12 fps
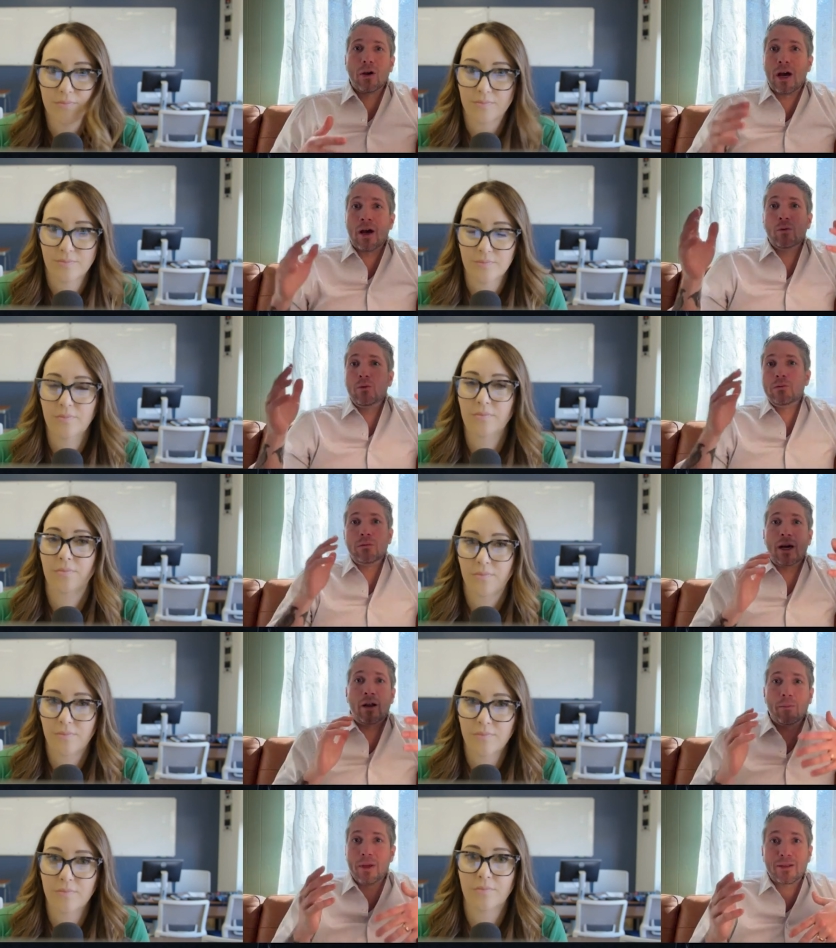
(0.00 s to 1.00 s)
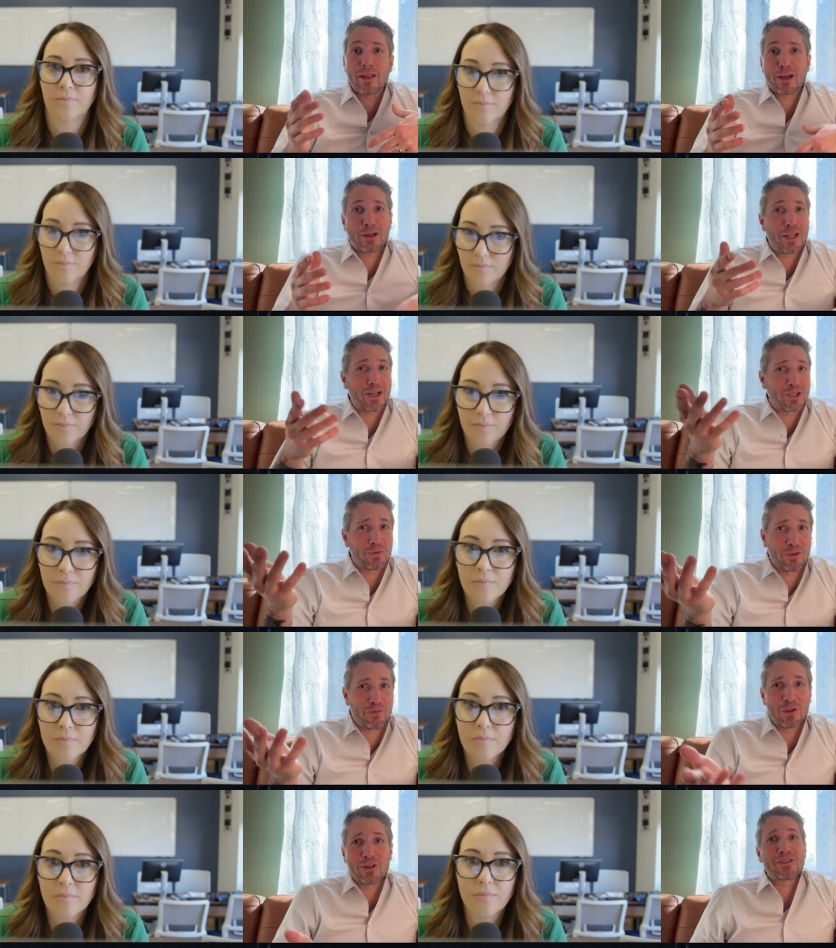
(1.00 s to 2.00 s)
Speaker 1: know how, how to make that connection with
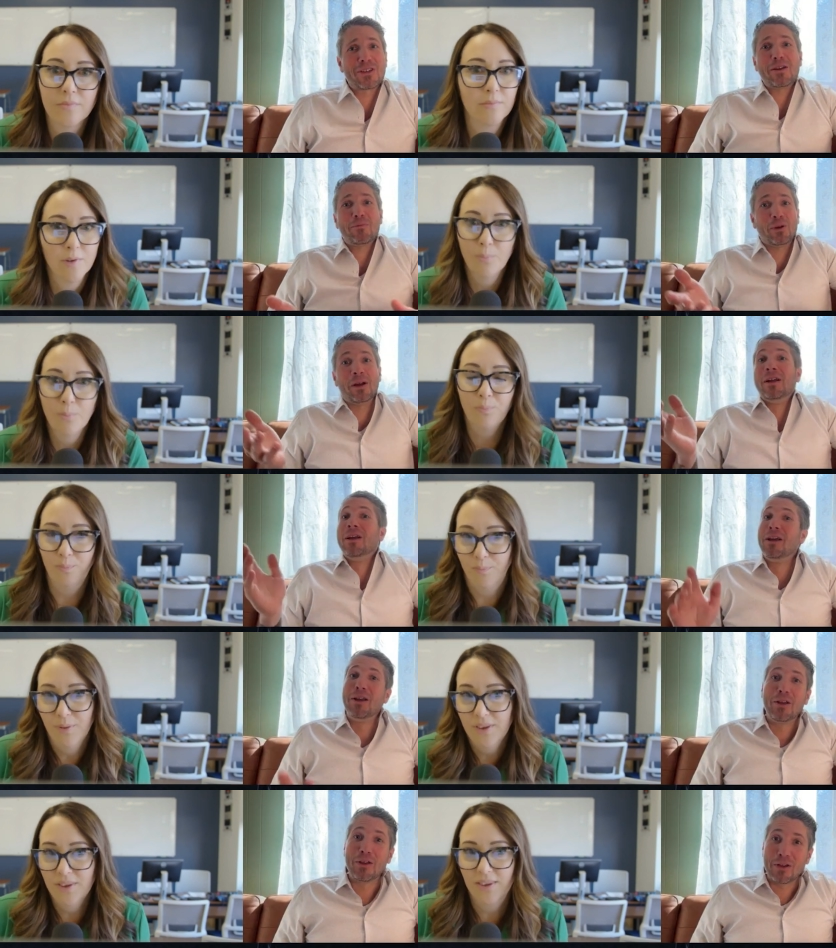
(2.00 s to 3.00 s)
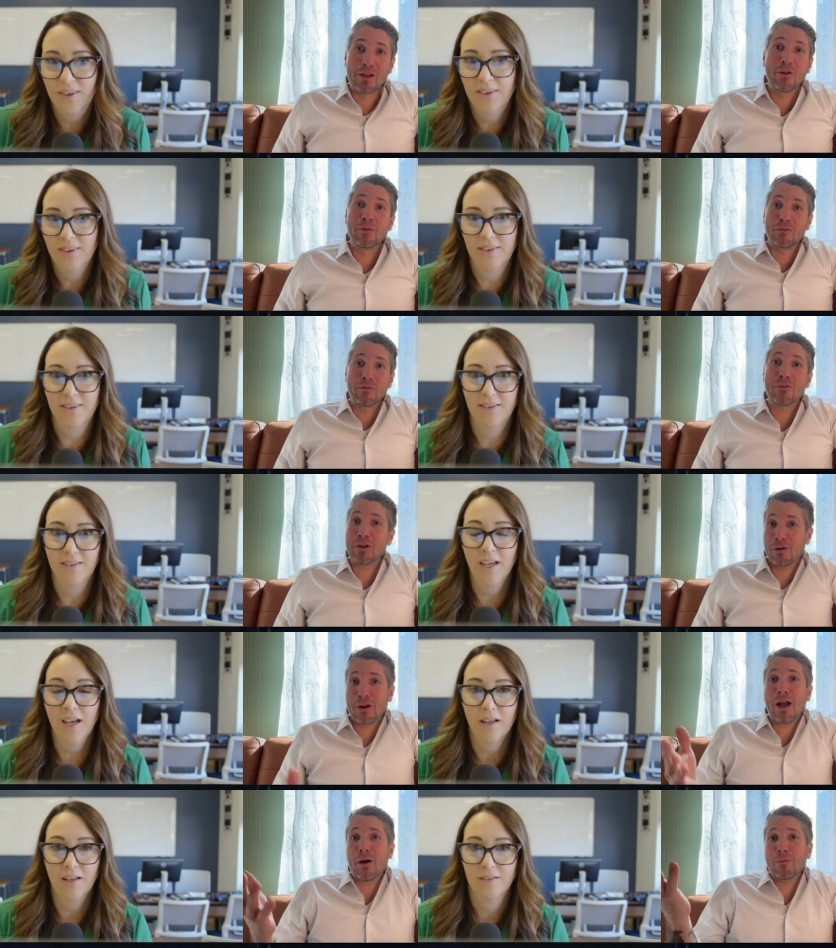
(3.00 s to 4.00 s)
real estate, but, but you know, figure
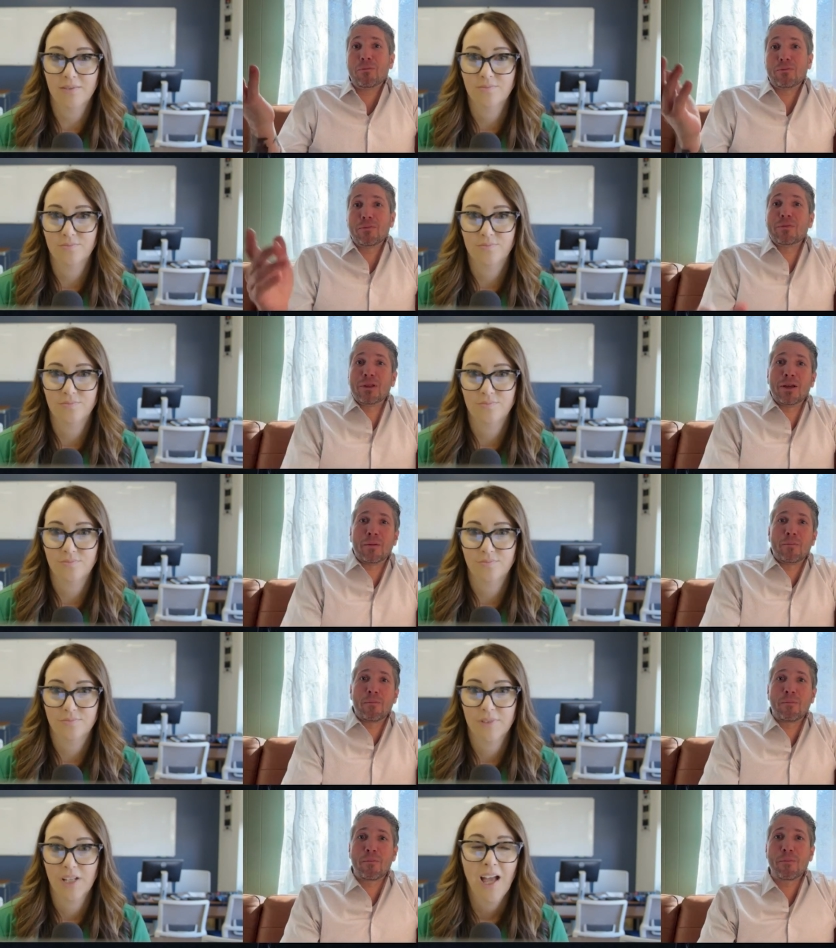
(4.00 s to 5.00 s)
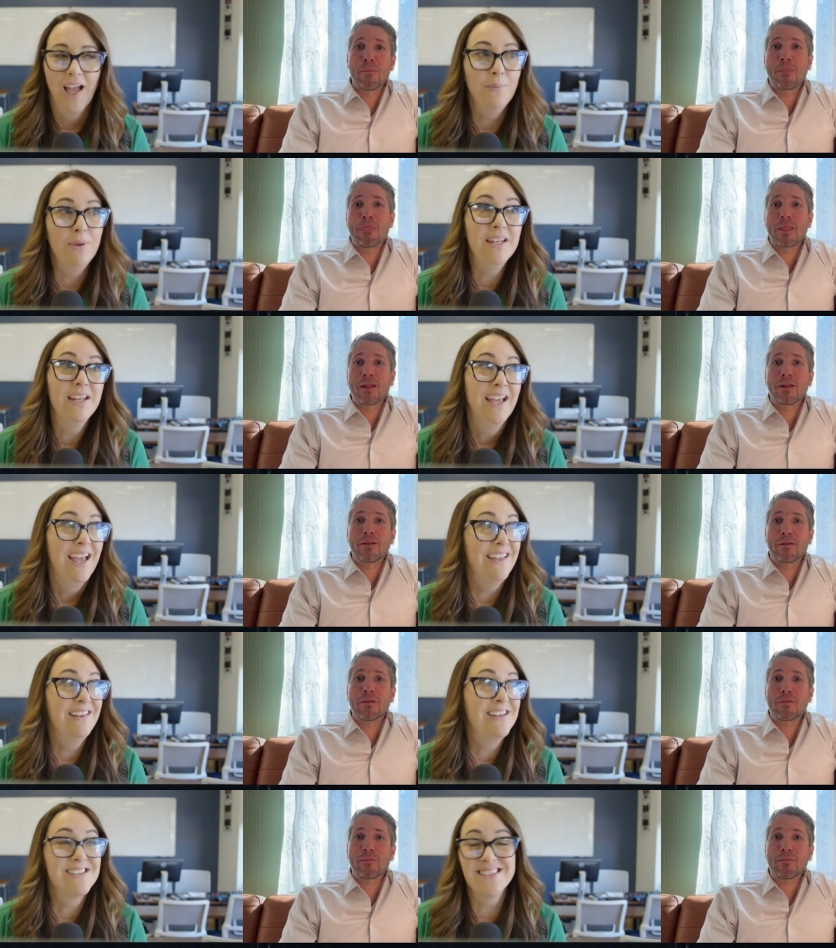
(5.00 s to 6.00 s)
yeah. it out. Yeah.
Speaker 2: I mean, and it
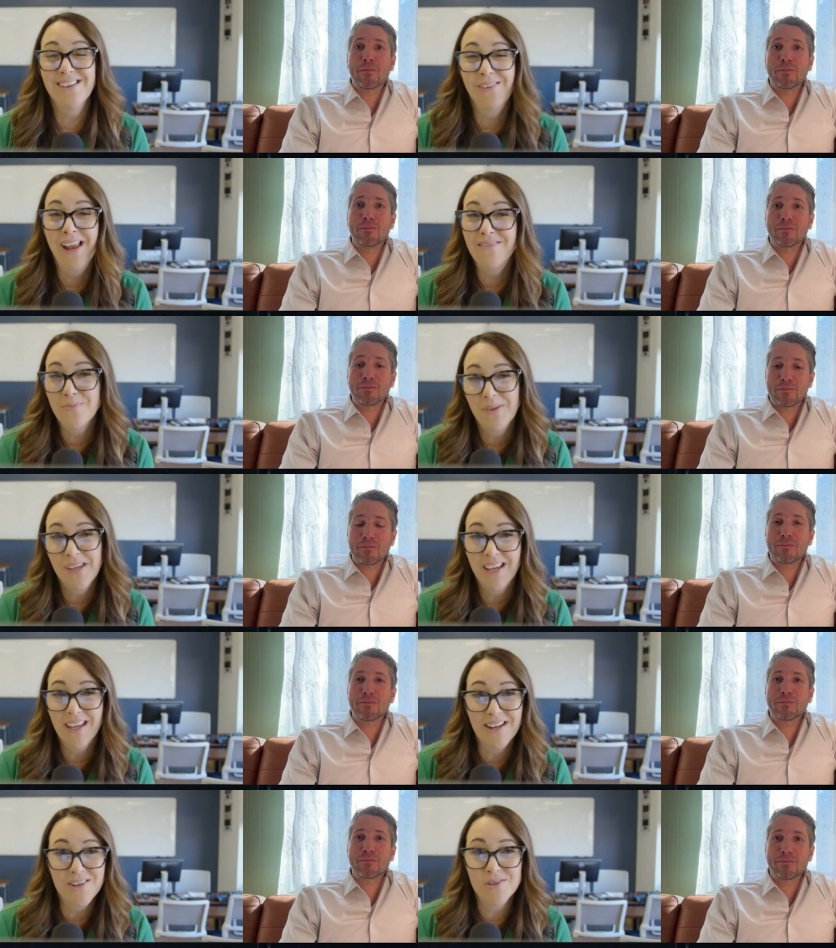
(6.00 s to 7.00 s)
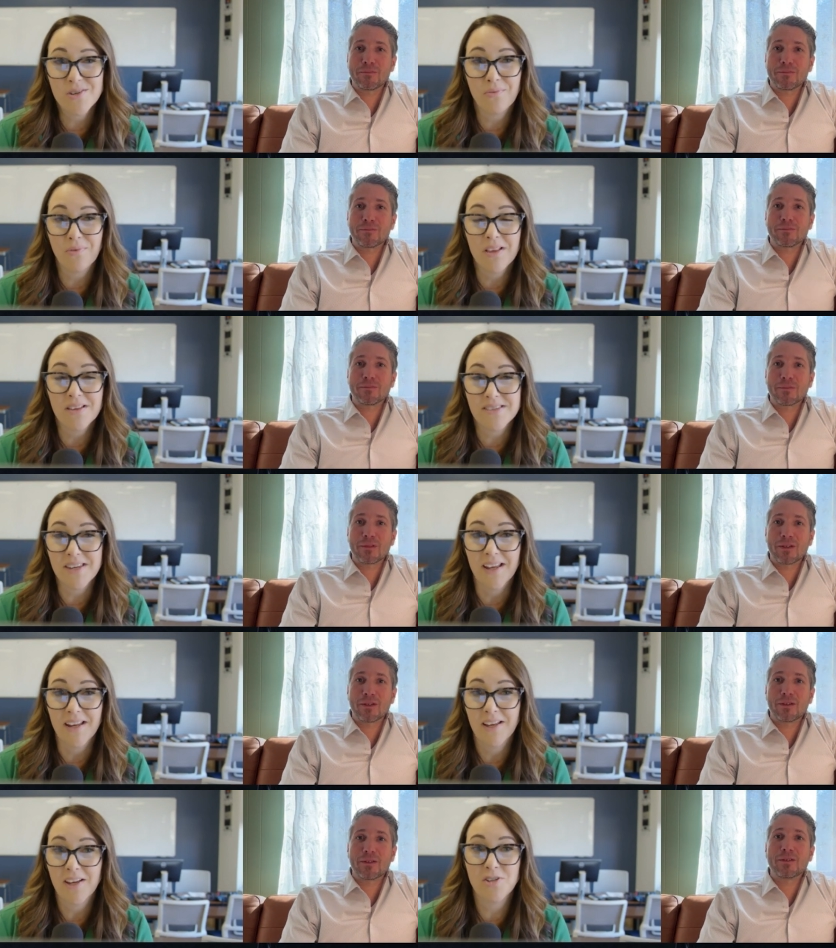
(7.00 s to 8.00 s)
doesn't even have to be a connection to real estate.
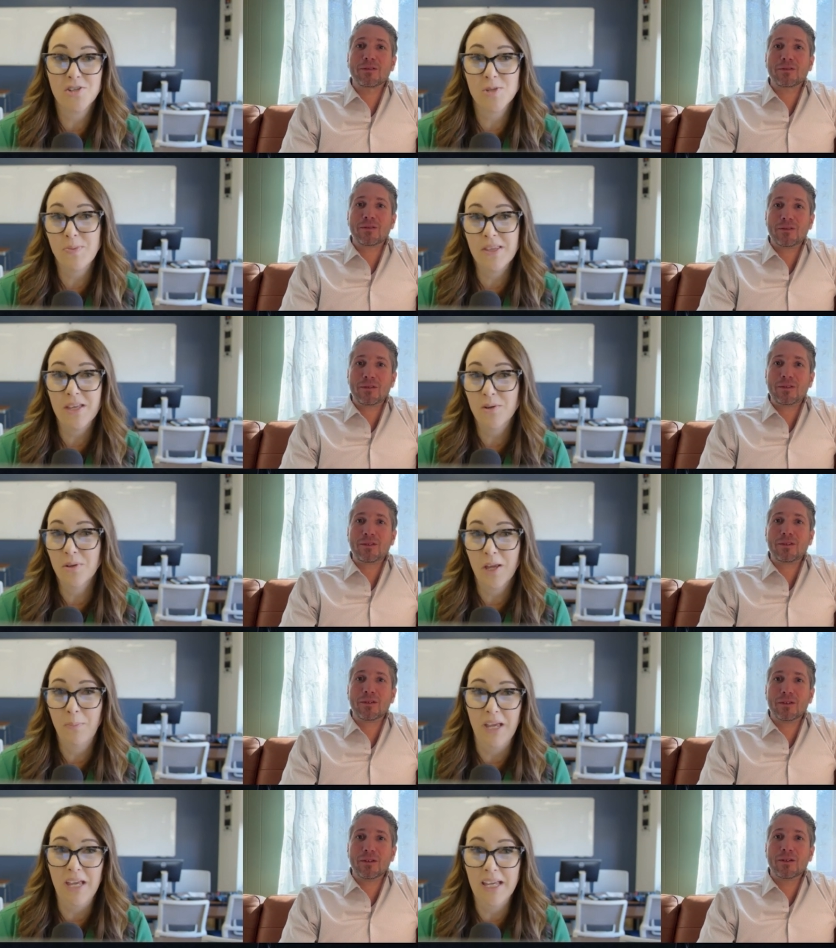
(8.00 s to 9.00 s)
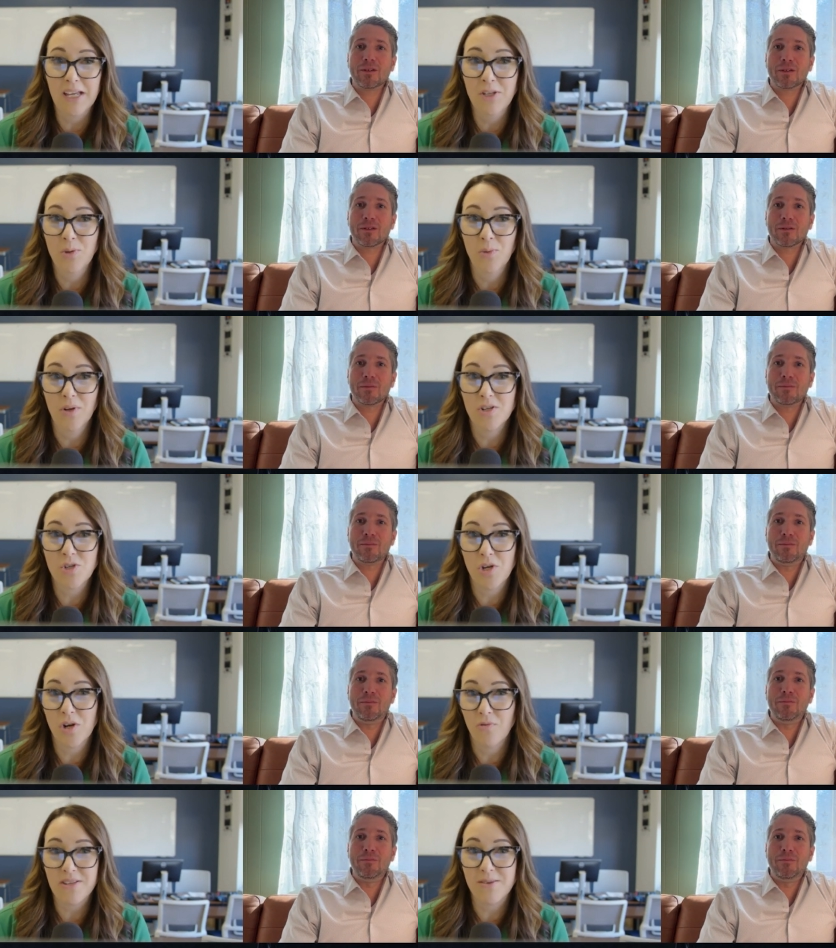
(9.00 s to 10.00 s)
It could just be that you like baking and you want to share
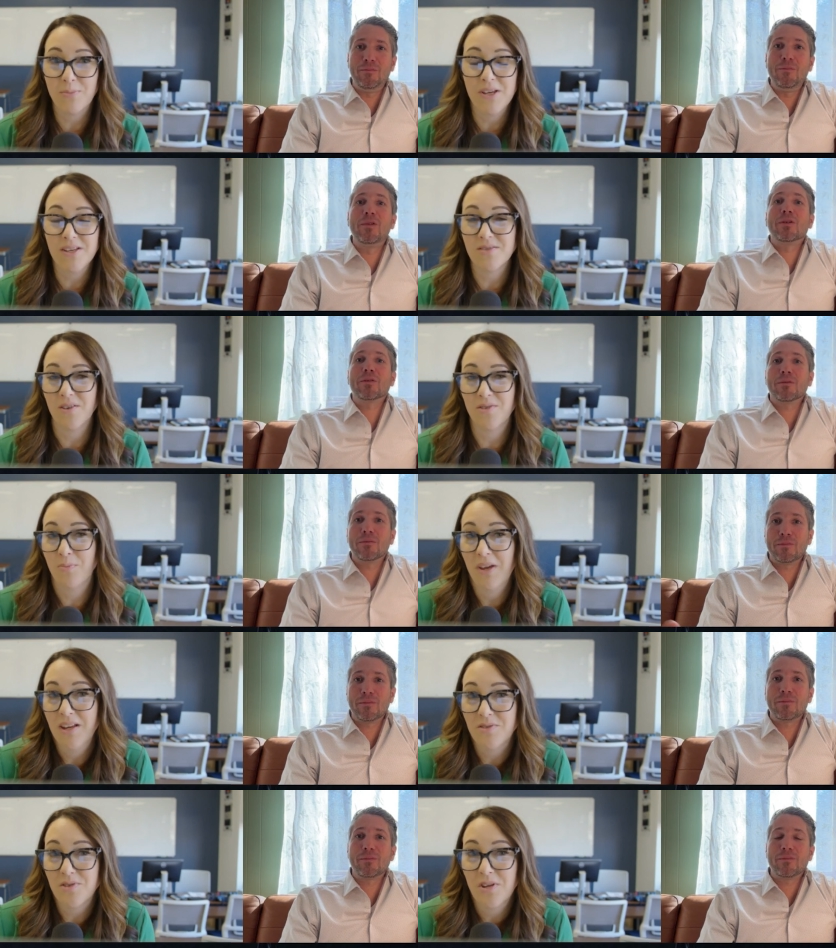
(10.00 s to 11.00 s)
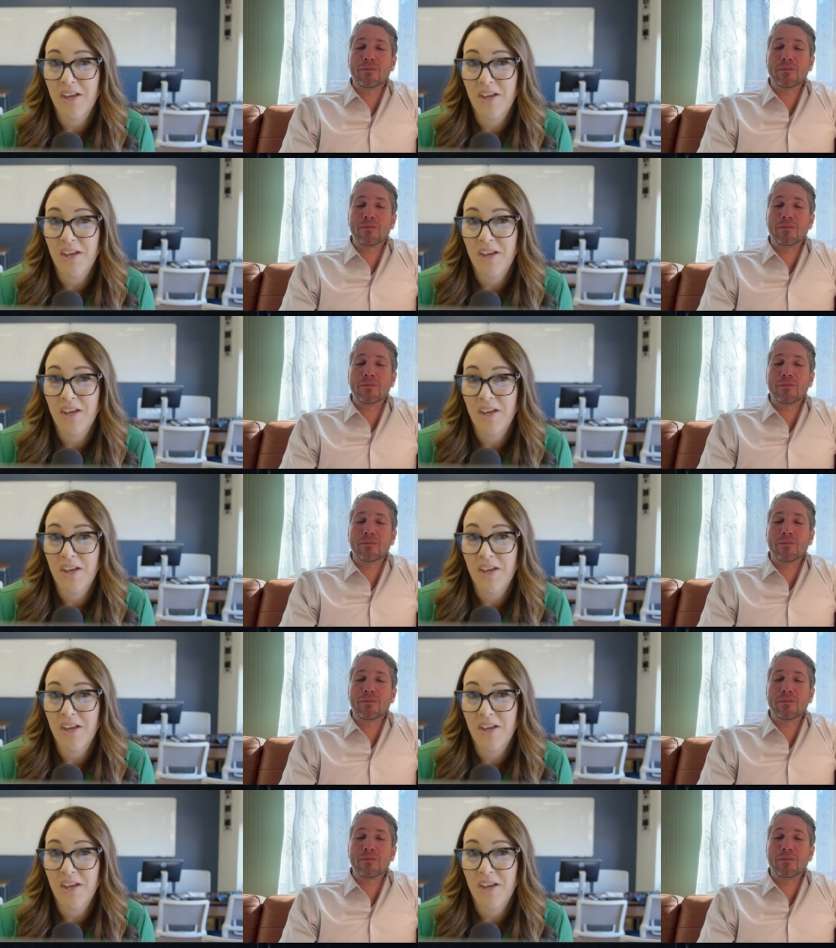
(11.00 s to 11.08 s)
recipes on your page.